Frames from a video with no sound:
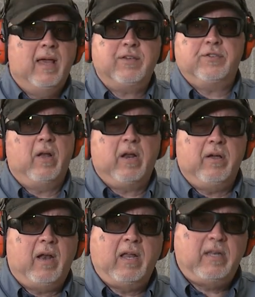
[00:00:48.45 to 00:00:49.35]
It's not a
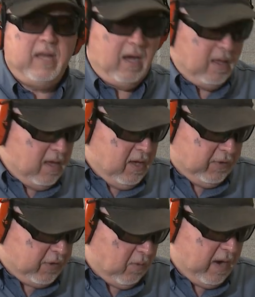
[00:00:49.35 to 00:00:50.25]
good idea.
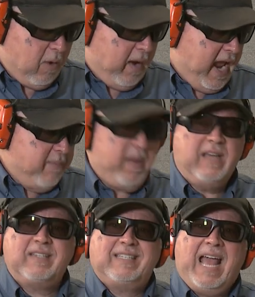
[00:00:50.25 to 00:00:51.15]
So now
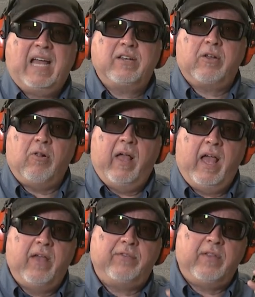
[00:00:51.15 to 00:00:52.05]
Apex Tactical
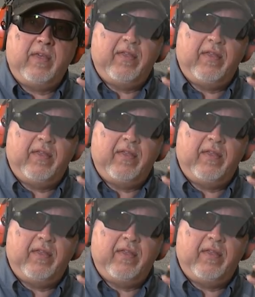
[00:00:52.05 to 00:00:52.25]
has